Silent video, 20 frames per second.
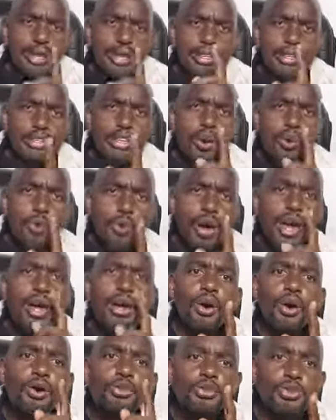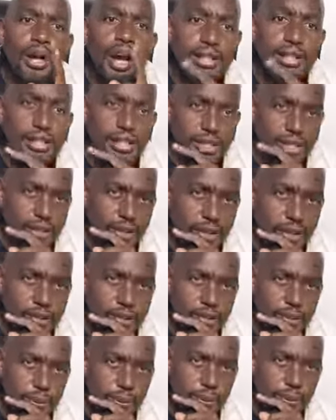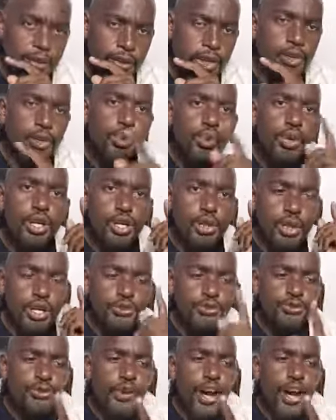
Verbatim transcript: in the way of righteousness. You will not